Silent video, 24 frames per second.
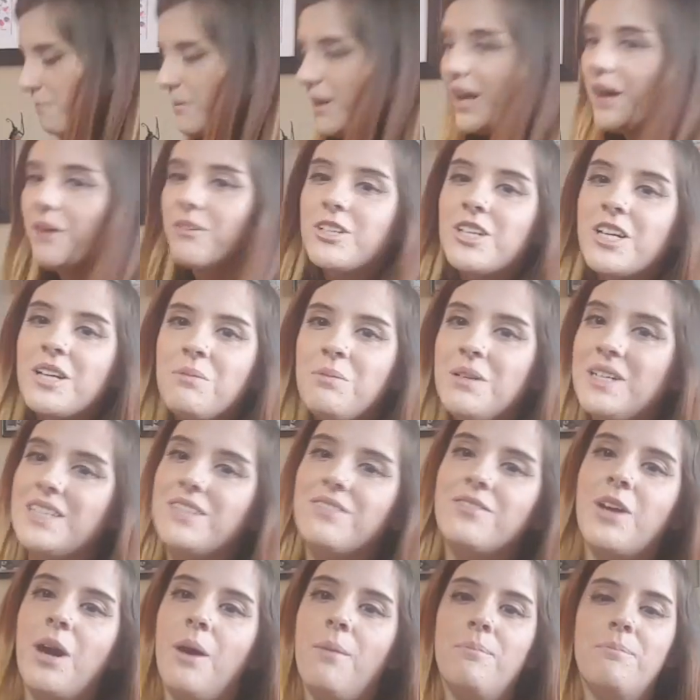Man, I wish I had a piece
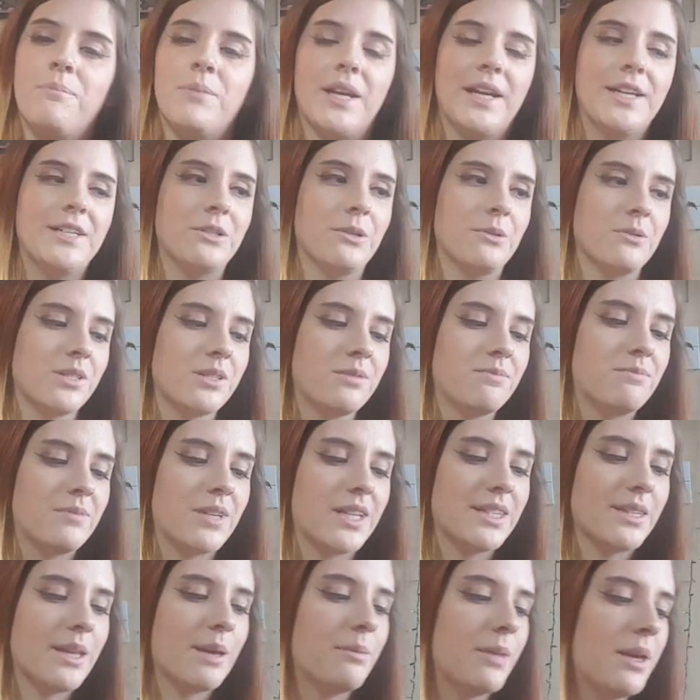of gum, but I don't,
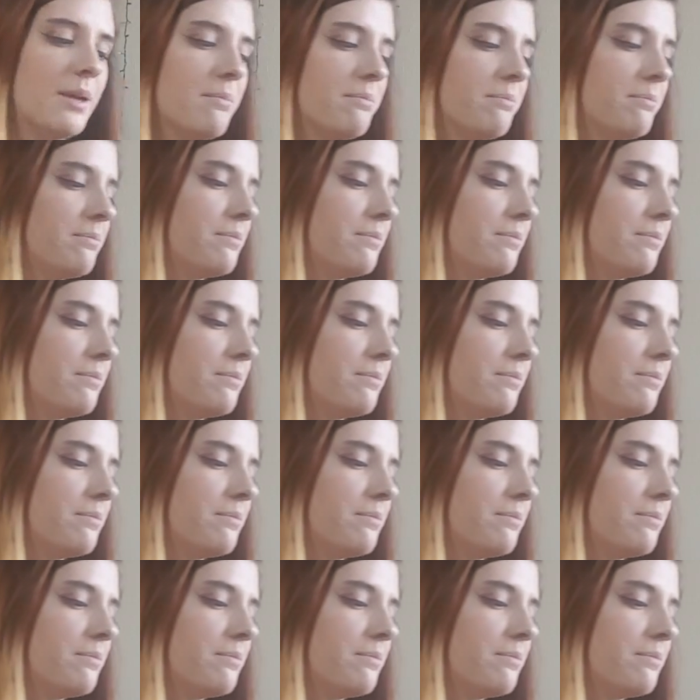because I'm lame.